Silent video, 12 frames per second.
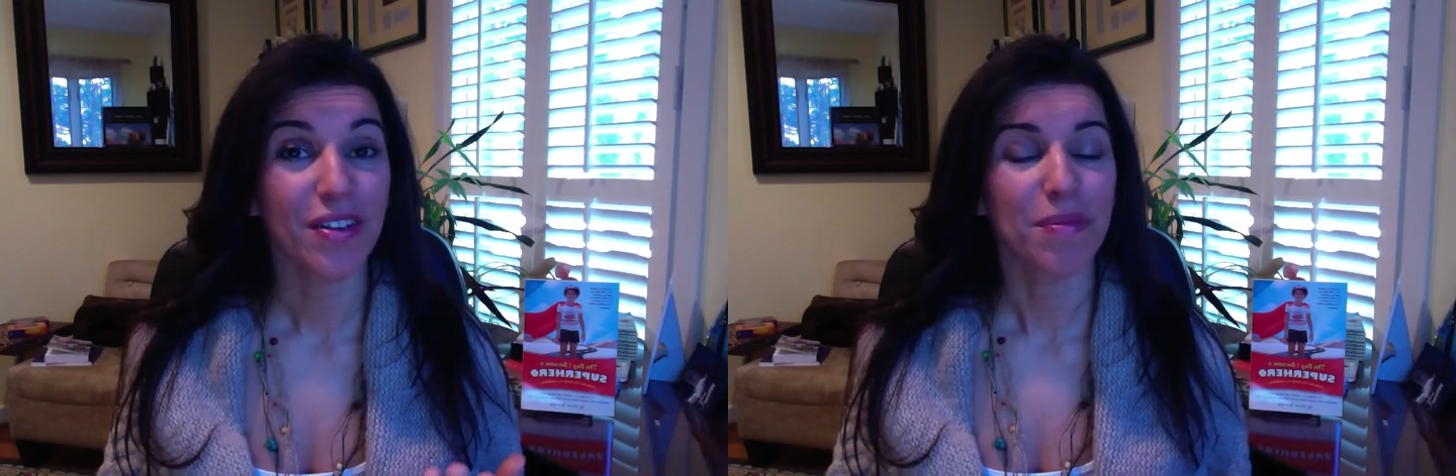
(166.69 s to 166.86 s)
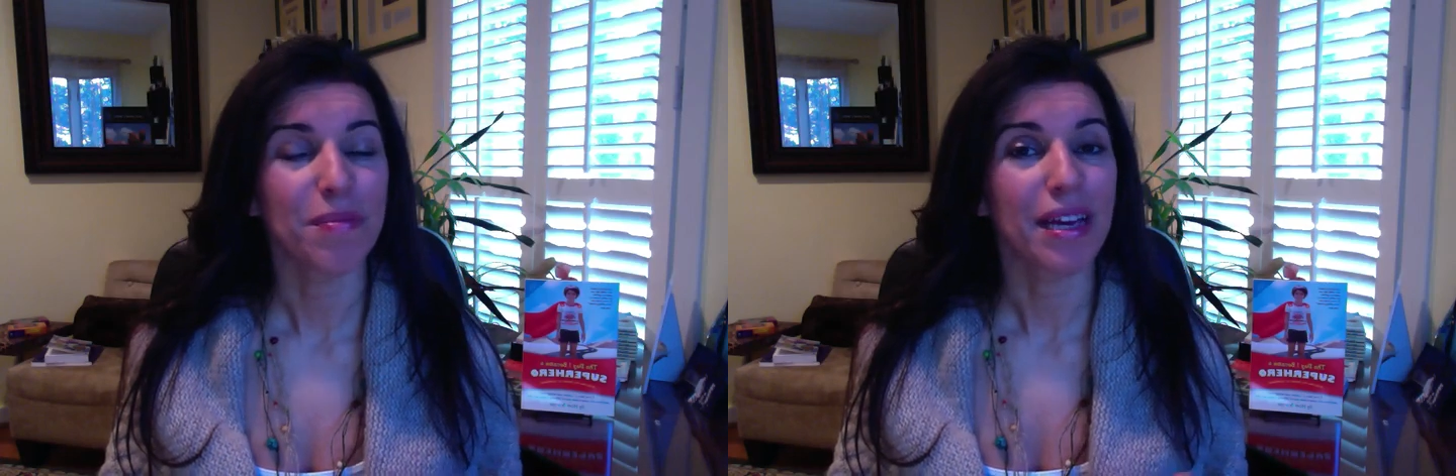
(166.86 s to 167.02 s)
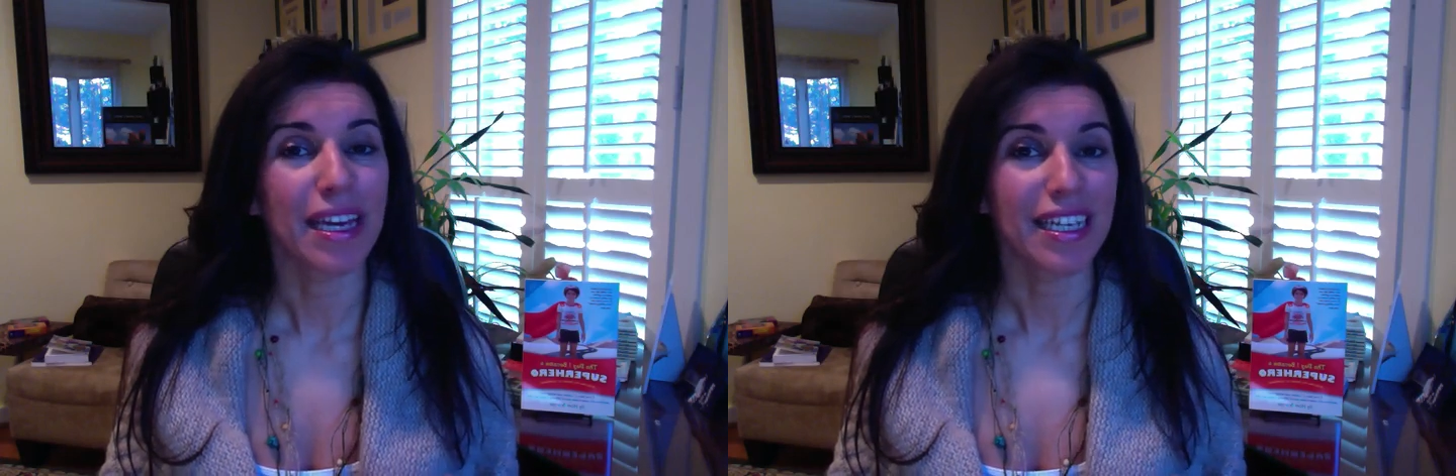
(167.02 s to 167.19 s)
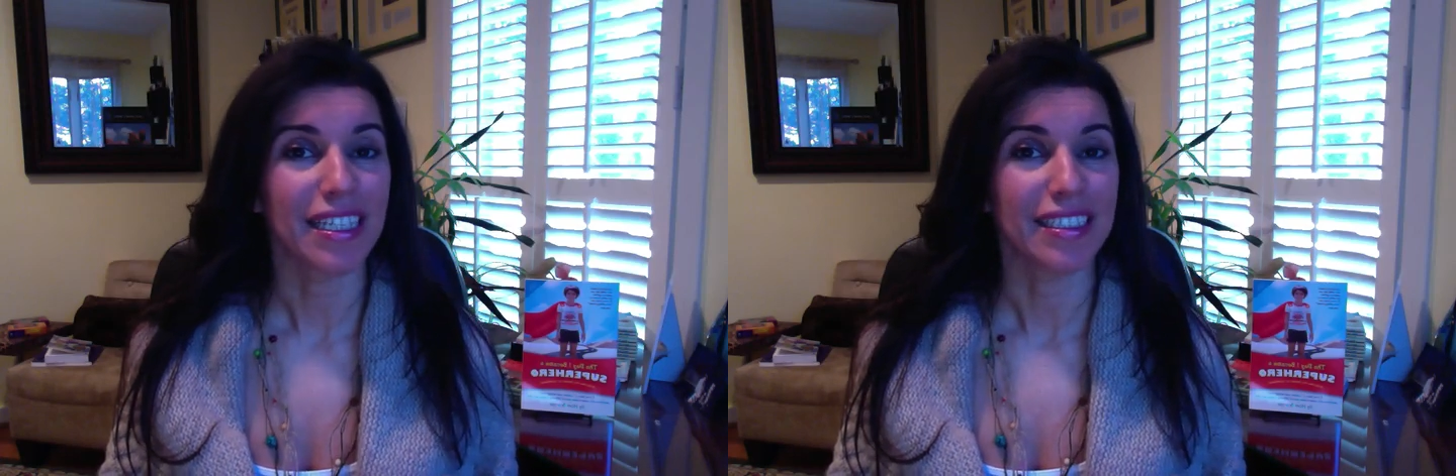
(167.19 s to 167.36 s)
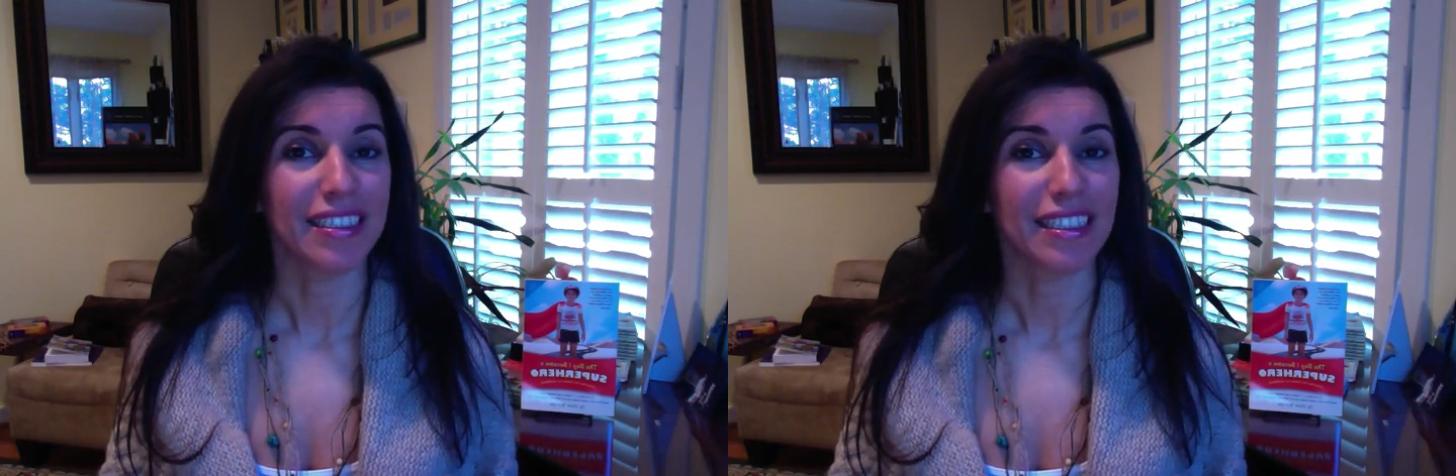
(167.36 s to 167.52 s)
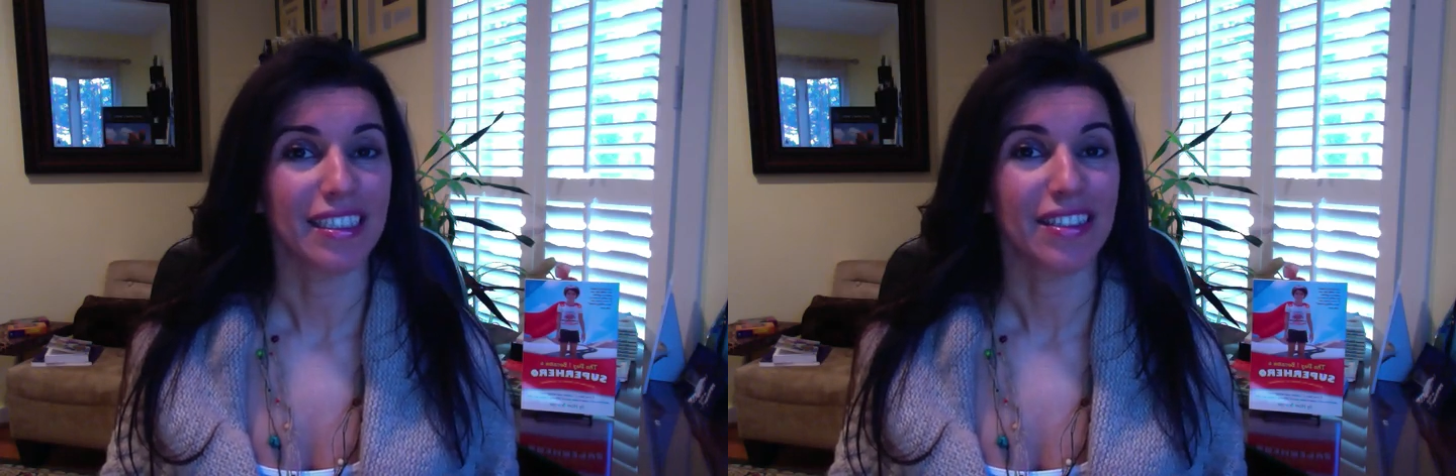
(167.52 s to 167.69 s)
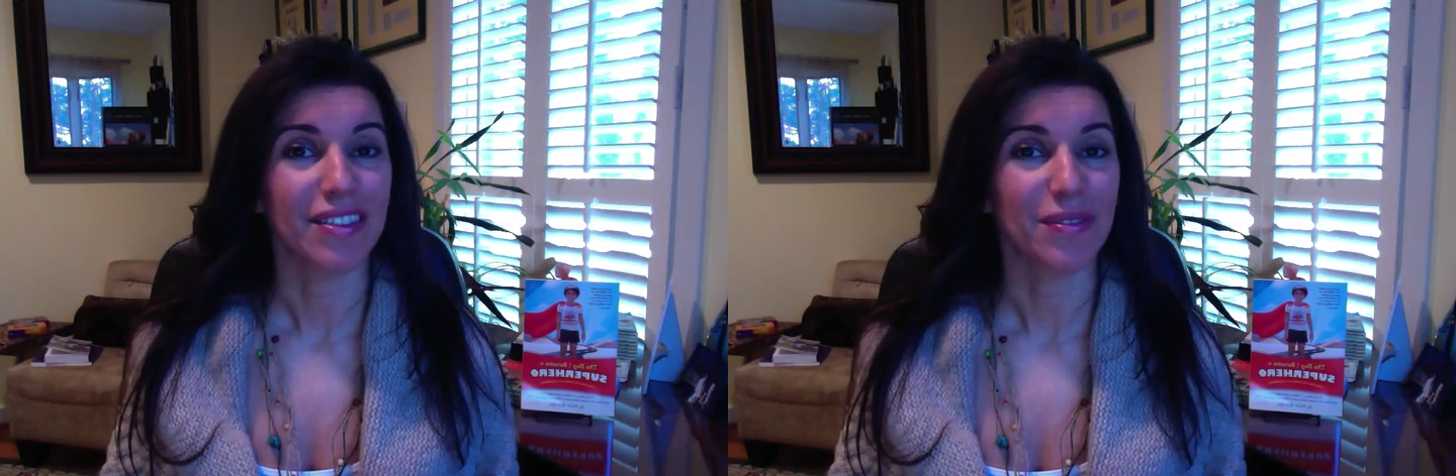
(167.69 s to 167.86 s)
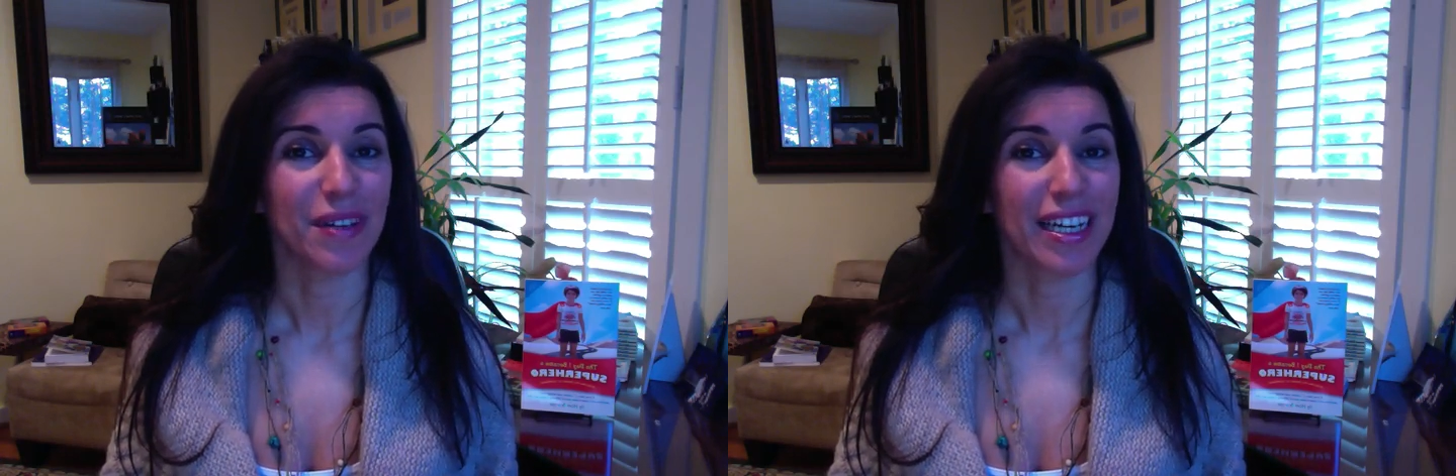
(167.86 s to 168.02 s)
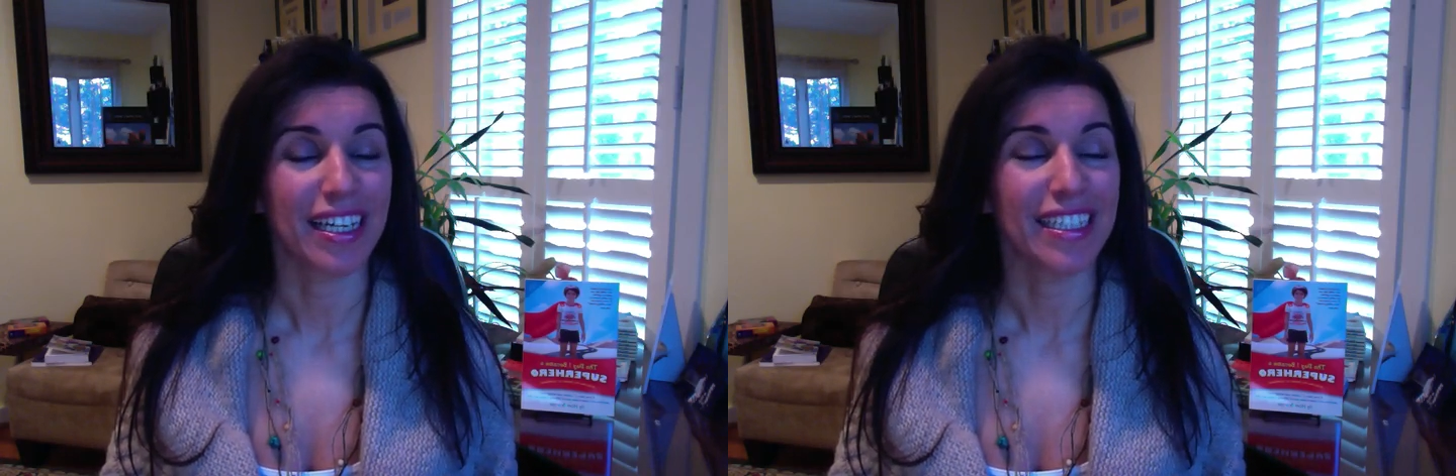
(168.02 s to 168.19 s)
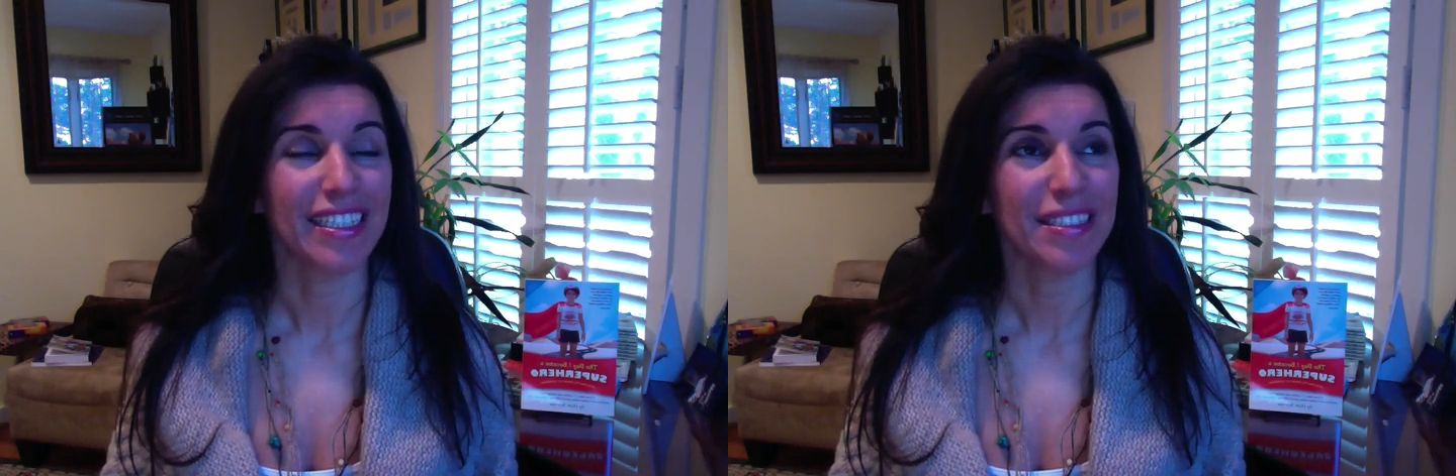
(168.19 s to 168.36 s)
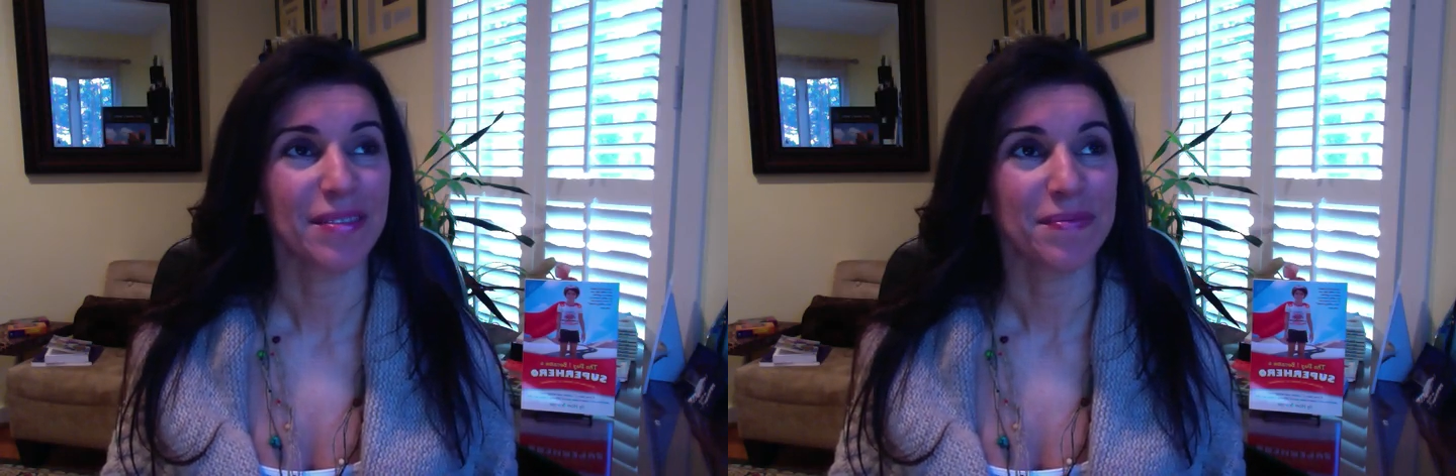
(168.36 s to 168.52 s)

made, right,